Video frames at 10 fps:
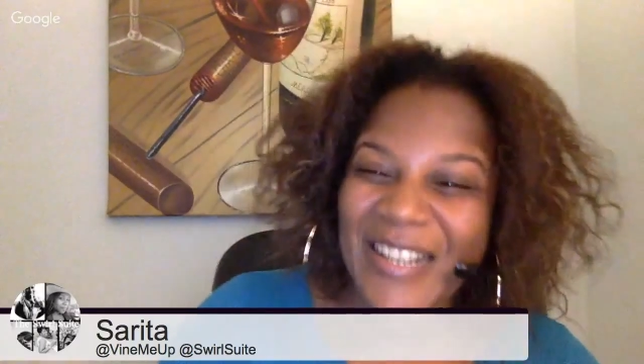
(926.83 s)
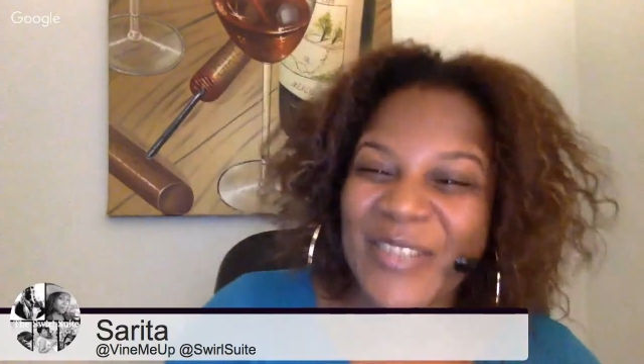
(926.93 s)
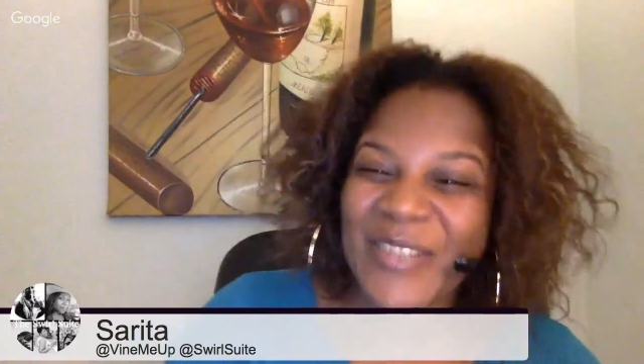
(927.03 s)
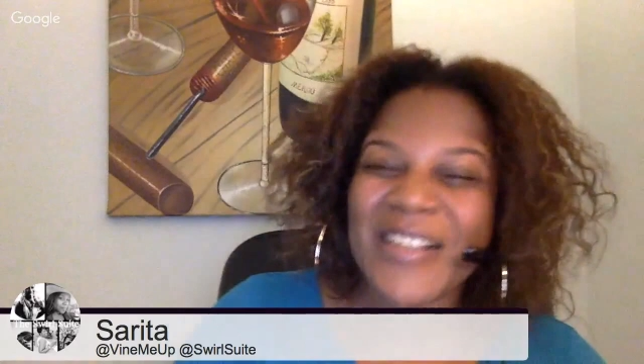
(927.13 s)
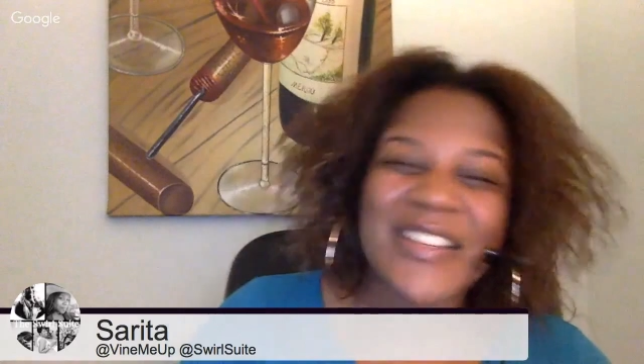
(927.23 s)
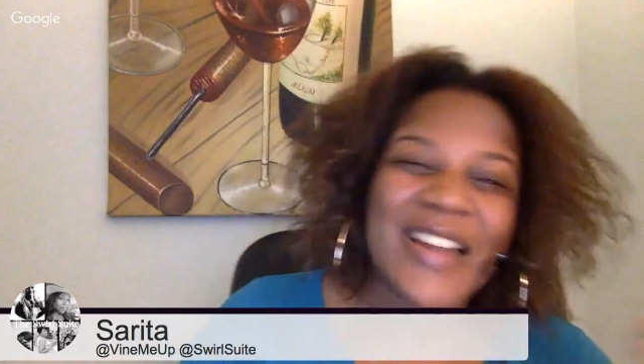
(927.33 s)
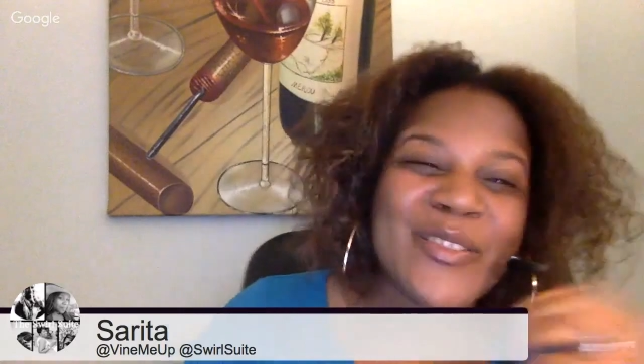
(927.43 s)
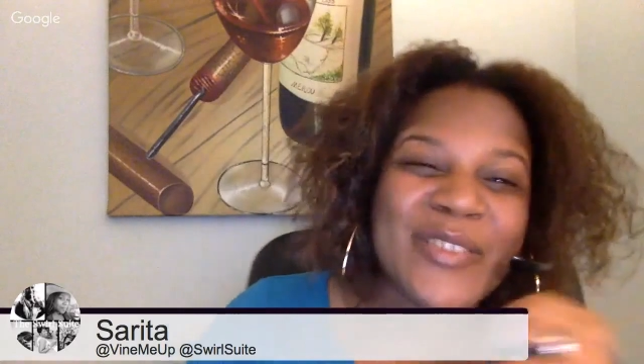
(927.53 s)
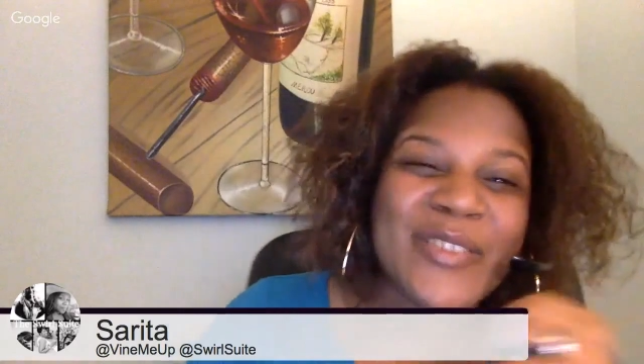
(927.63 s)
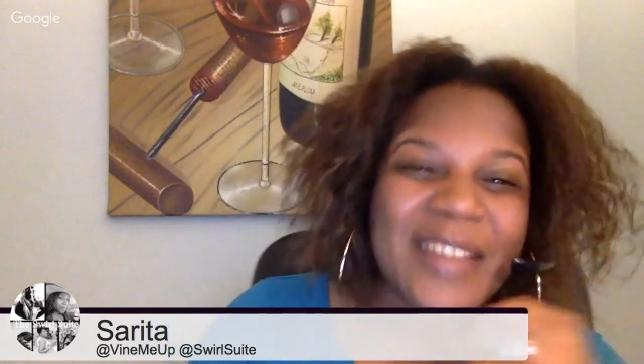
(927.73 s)
question. I was
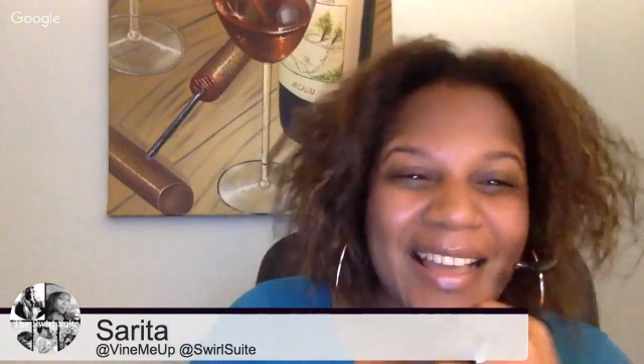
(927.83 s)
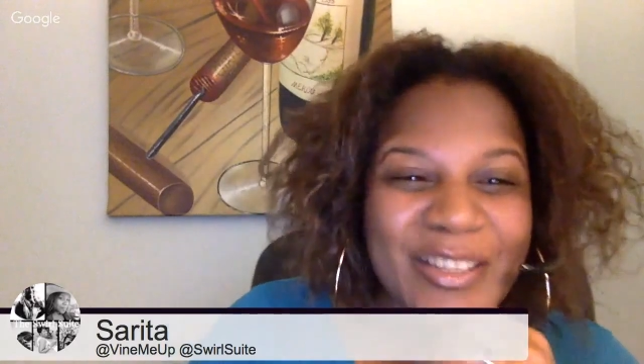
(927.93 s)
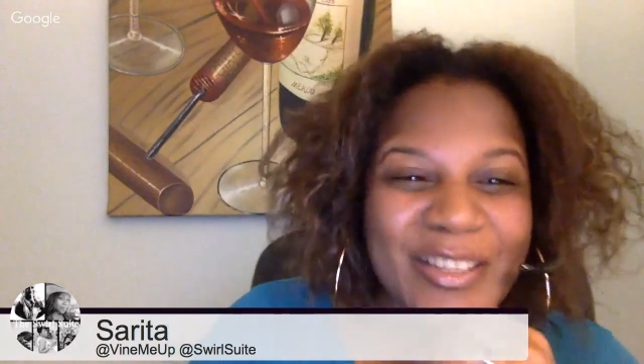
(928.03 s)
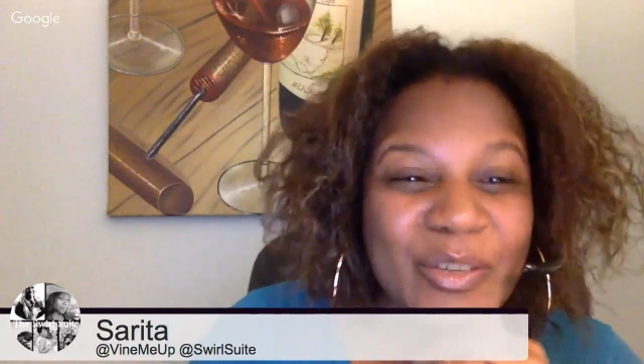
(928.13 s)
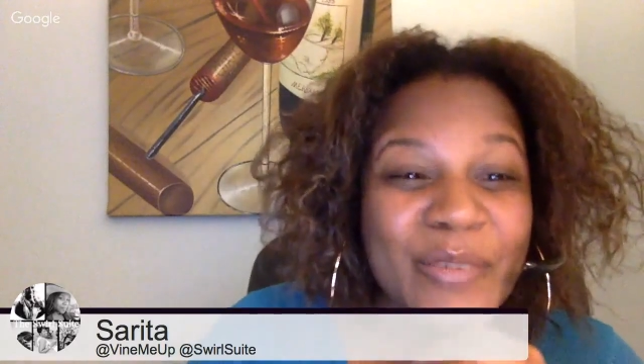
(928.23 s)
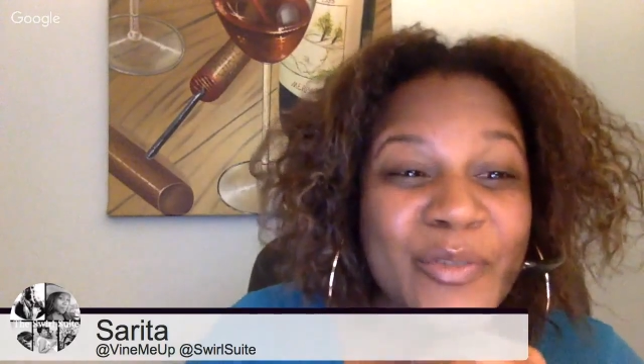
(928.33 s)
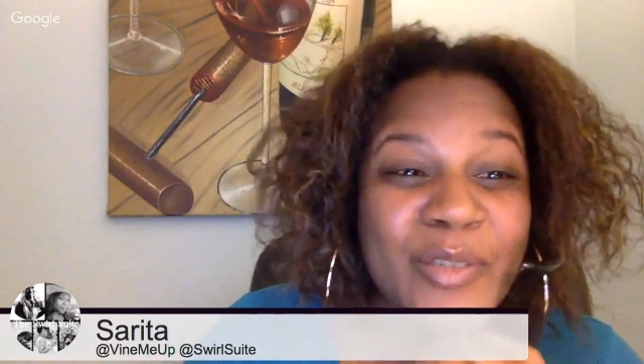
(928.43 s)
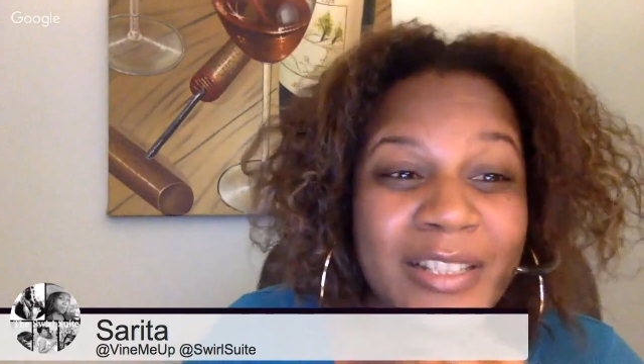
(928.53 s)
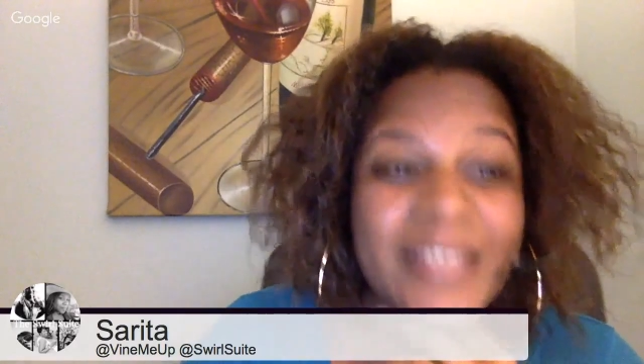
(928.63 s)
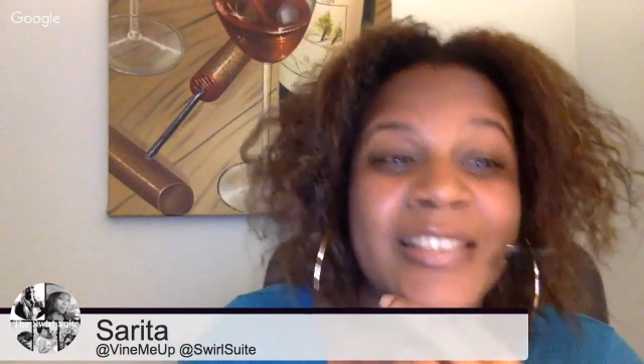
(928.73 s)
going to ask you if you
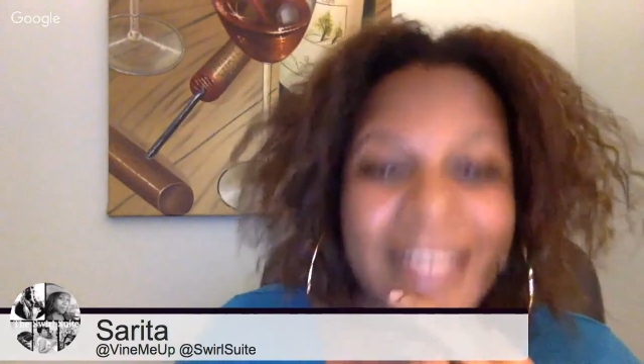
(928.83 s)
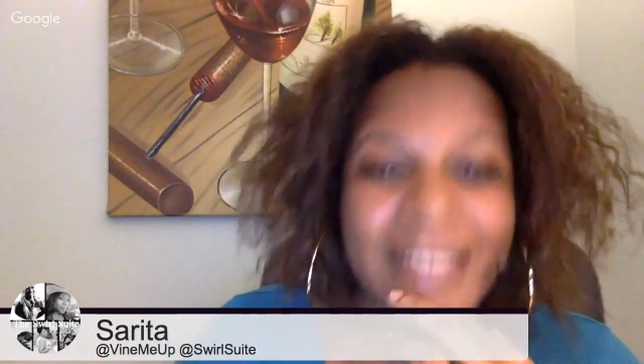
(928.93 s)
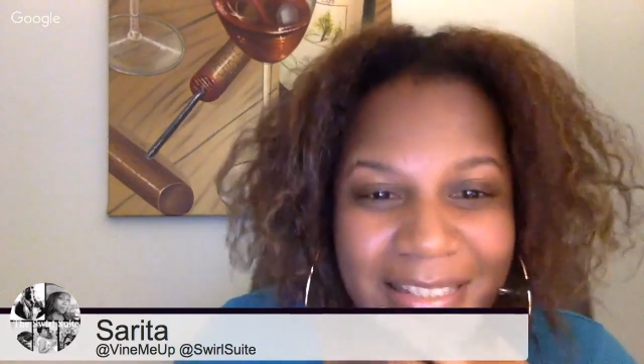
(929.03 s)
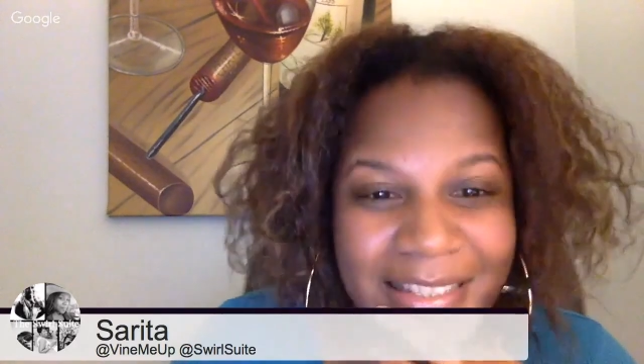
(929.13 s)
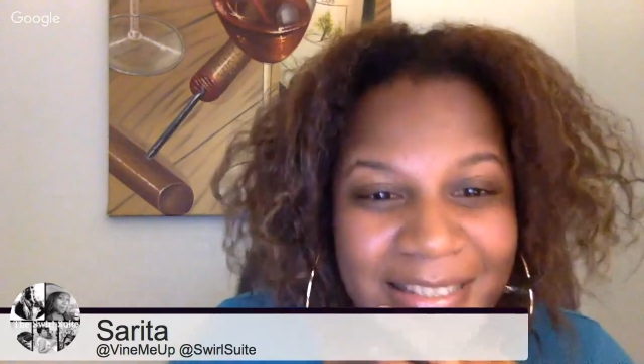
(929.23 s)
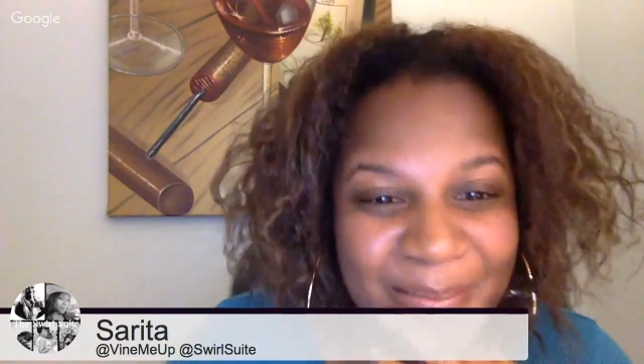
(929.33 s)
cook chitlins.